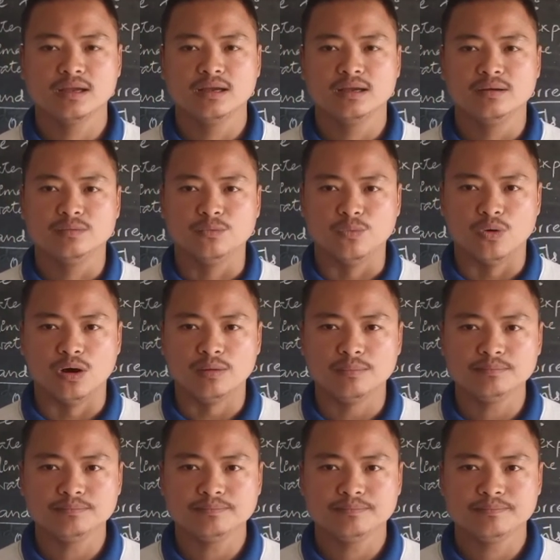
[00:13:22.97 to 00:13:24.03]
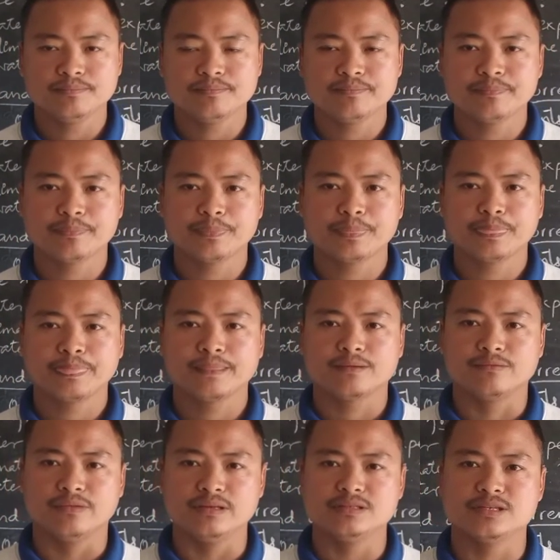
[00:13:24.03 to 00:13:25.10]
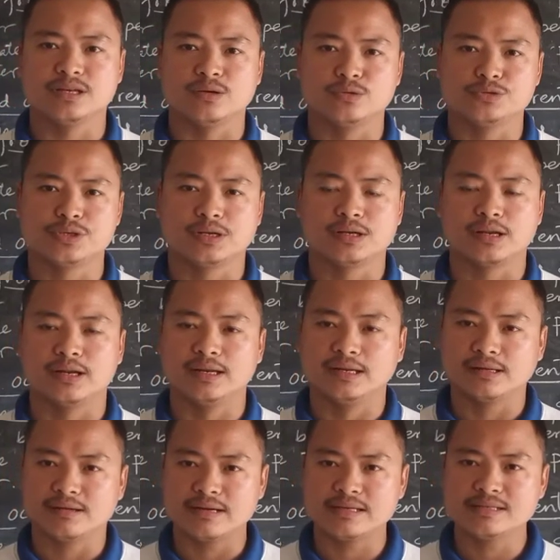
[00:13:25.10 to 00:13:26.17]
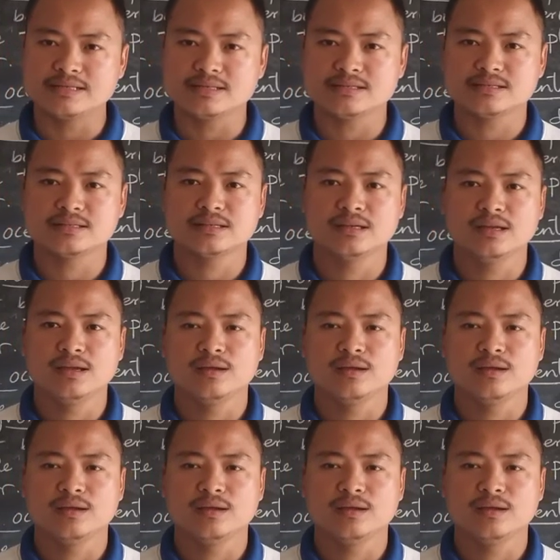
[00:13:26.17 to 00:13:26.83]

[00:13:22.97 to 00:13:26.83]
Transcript: Warm winds and ocean current increases,